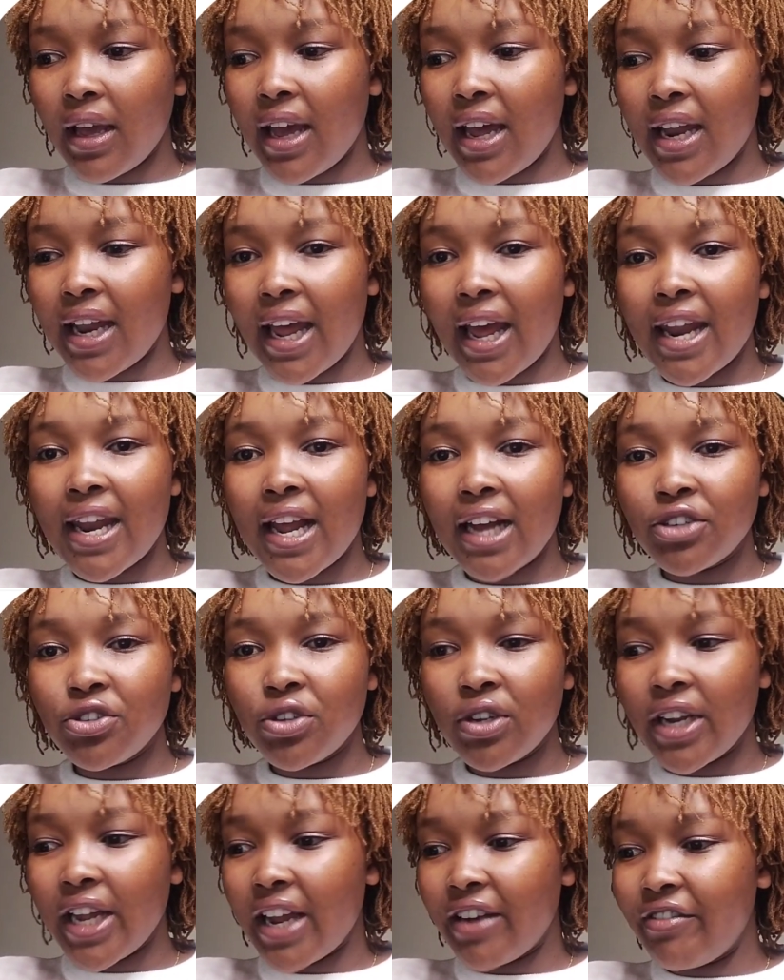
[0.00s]
And I'd
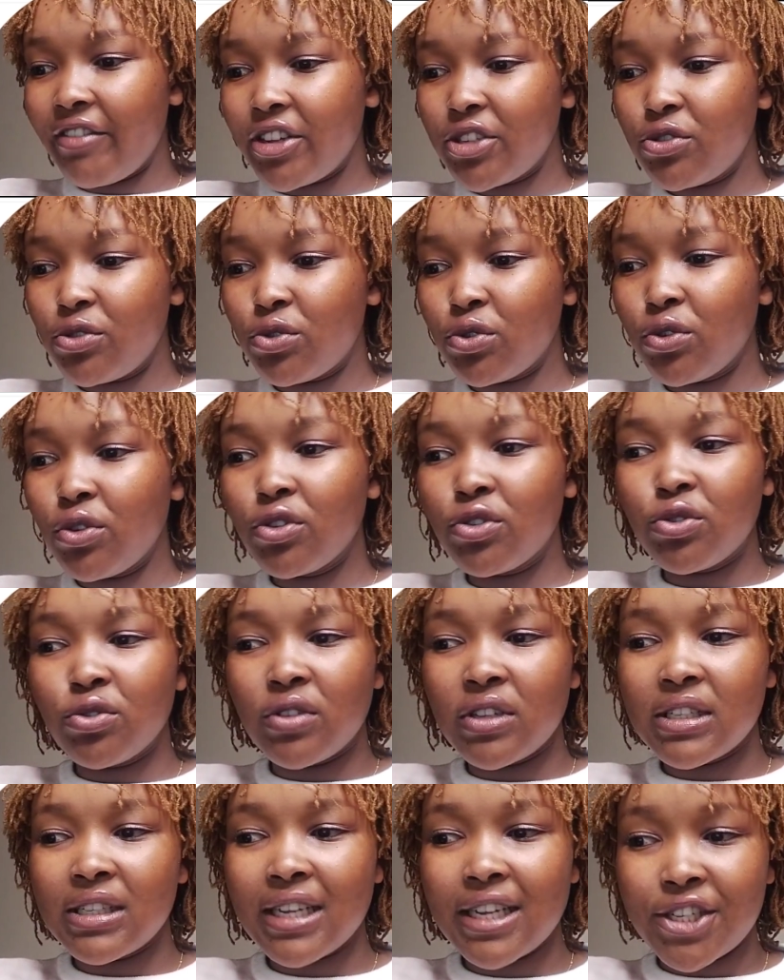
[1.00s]
actually advise you to go to
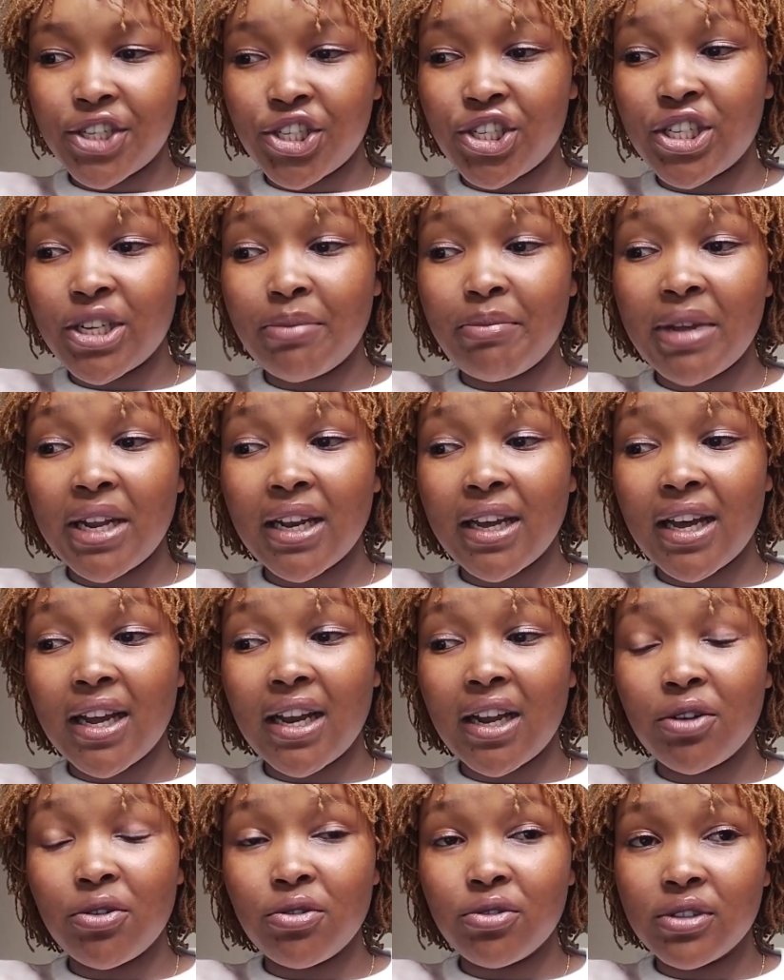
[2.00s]
these HTML
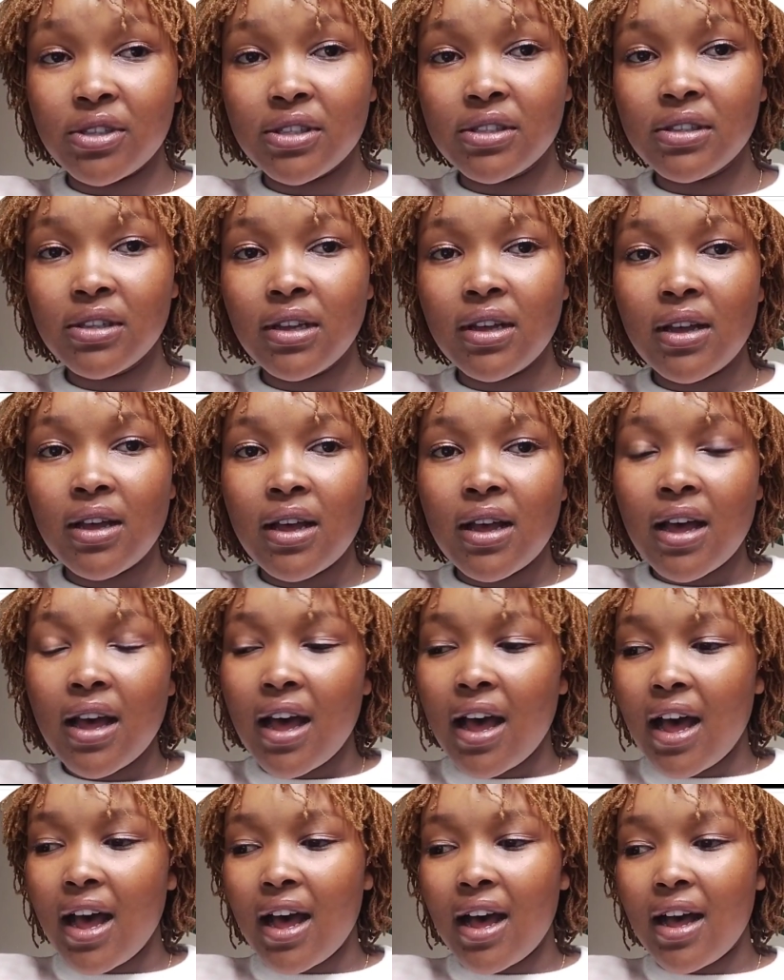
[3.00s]
color codes.
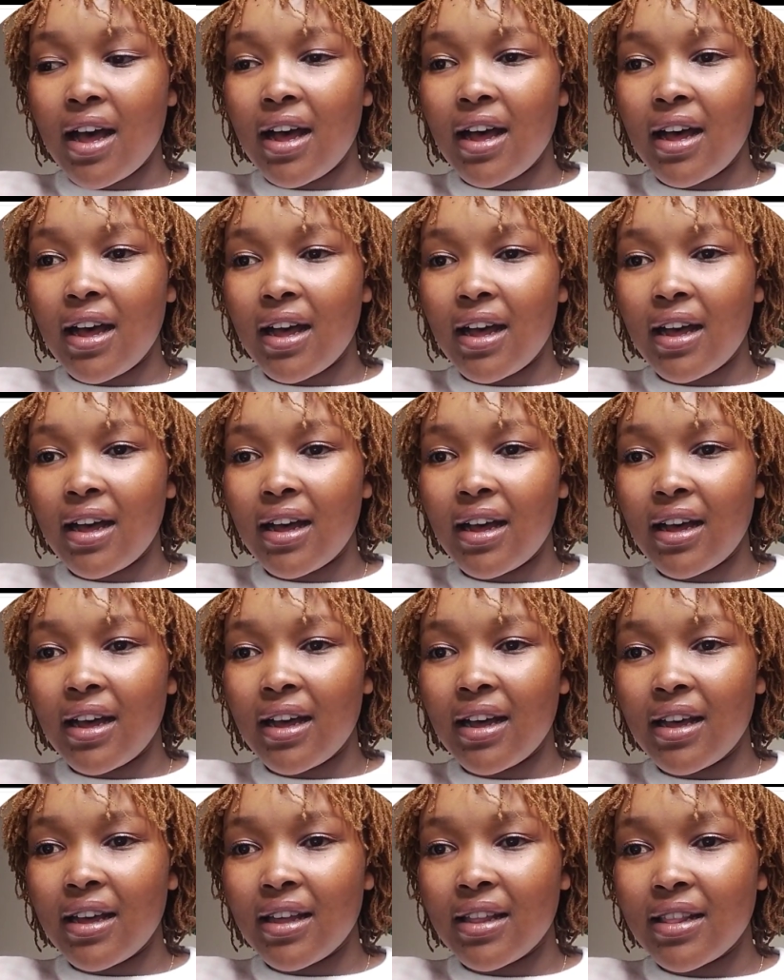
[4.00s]

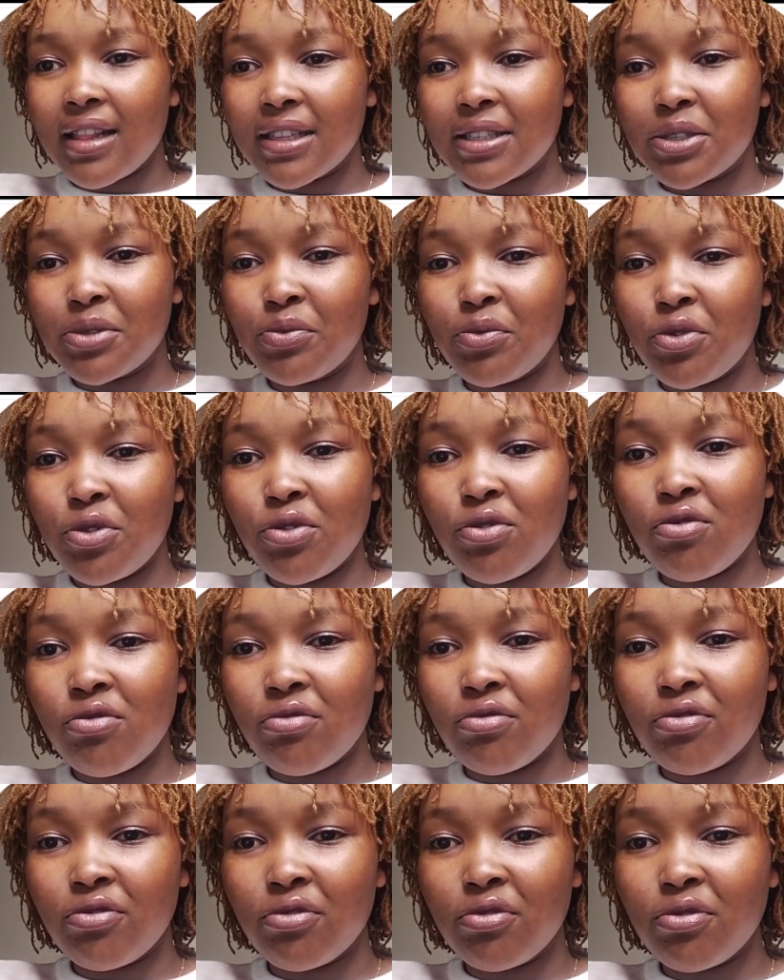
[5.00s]
That's
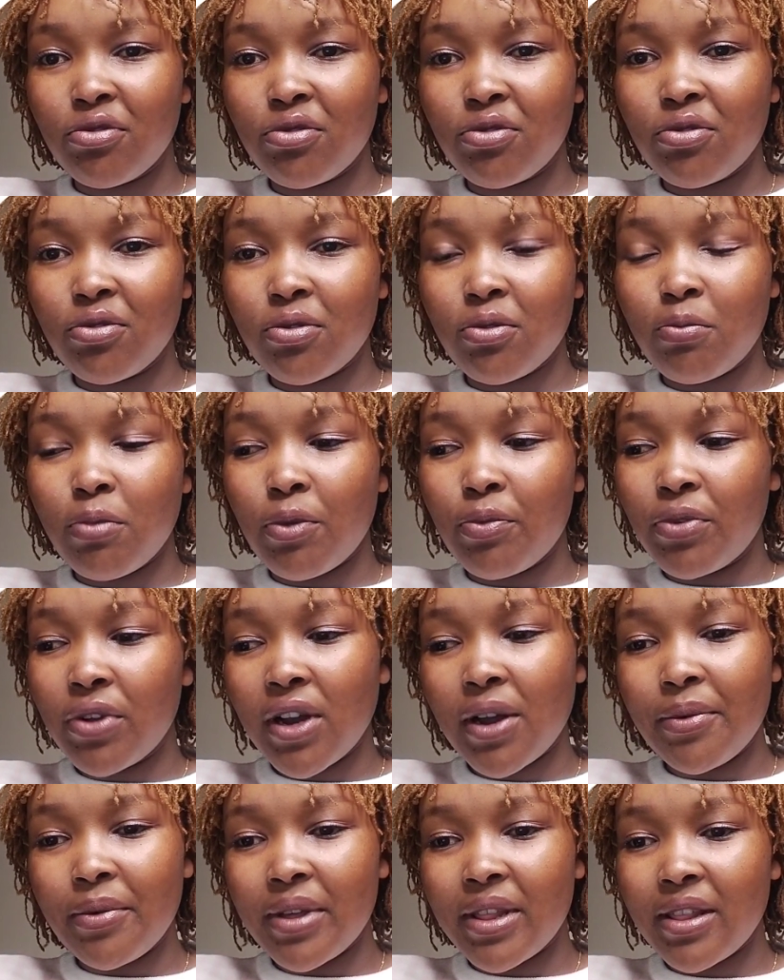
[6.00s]
more
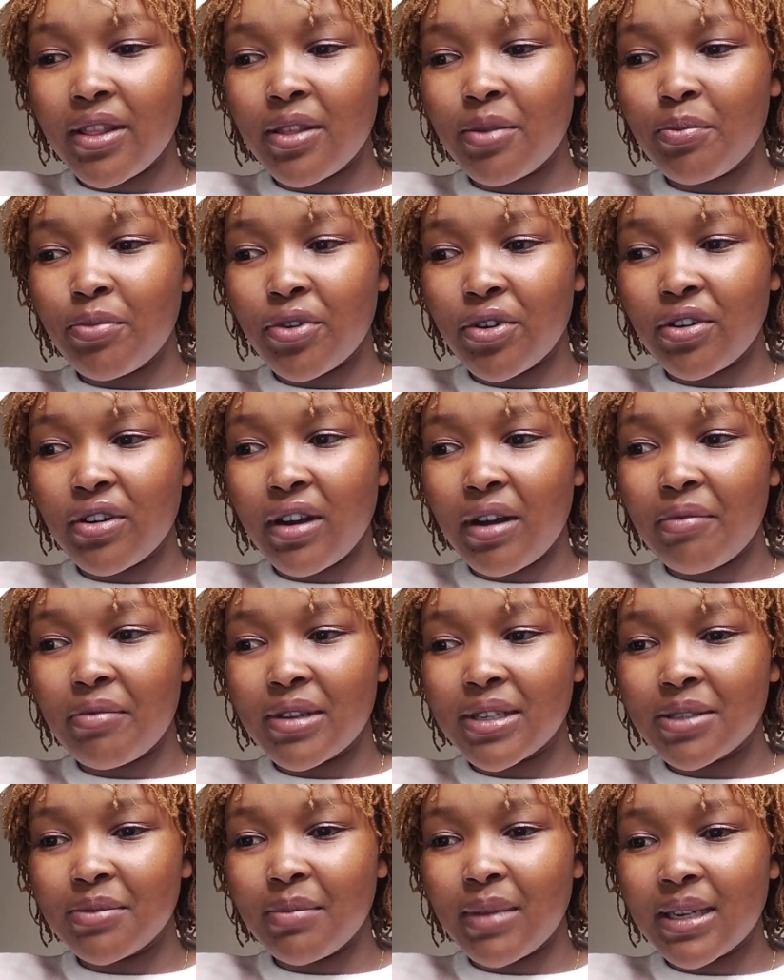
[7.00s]
popular with
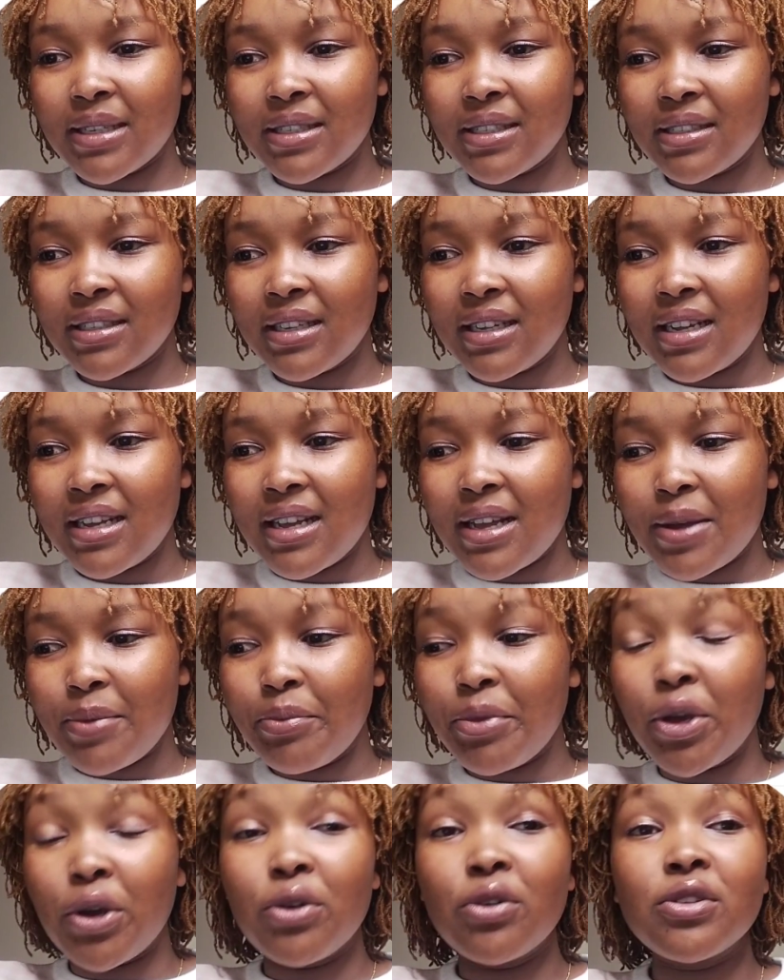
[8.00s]
programmers, but
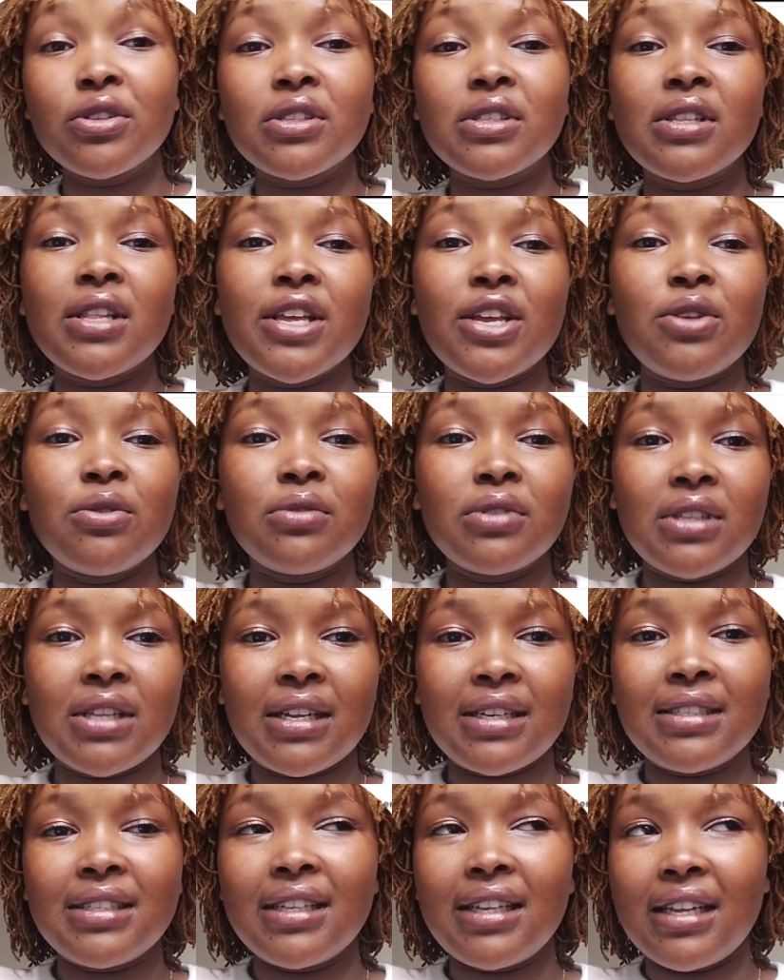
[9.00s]
because they use
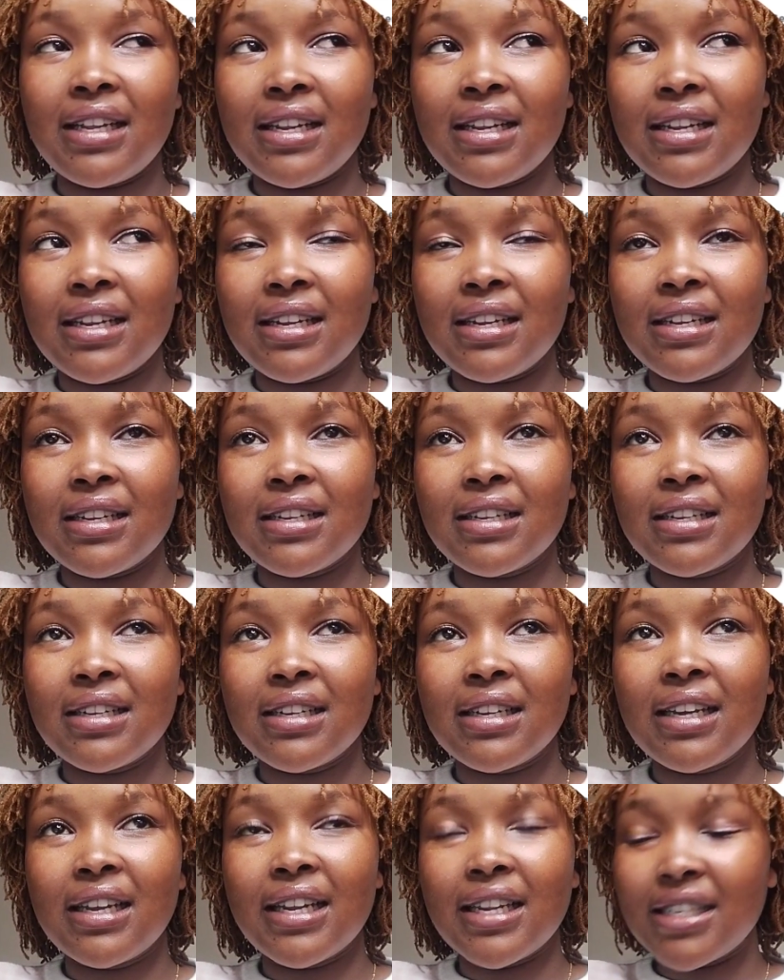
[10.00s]
that in
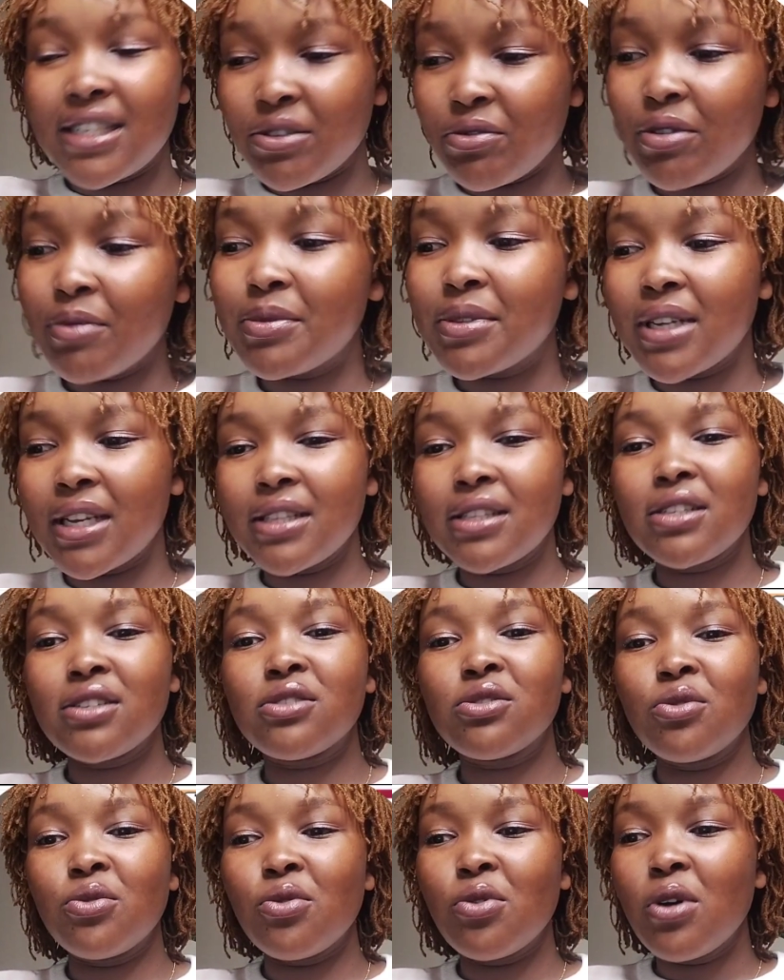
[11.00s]
creating websites,
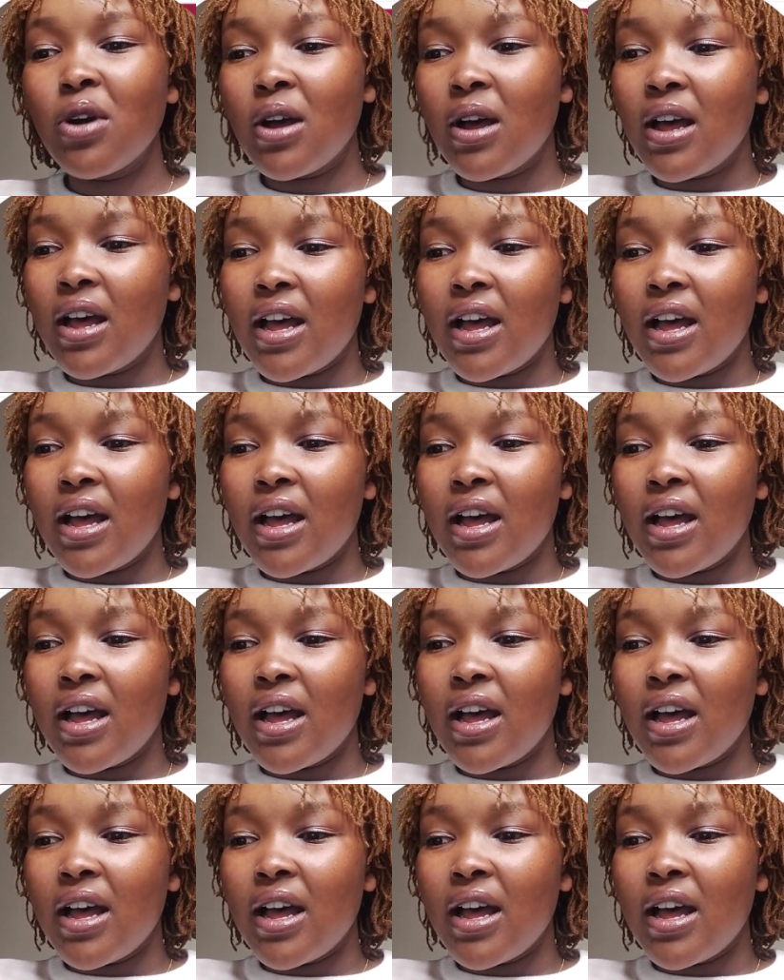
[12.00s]
so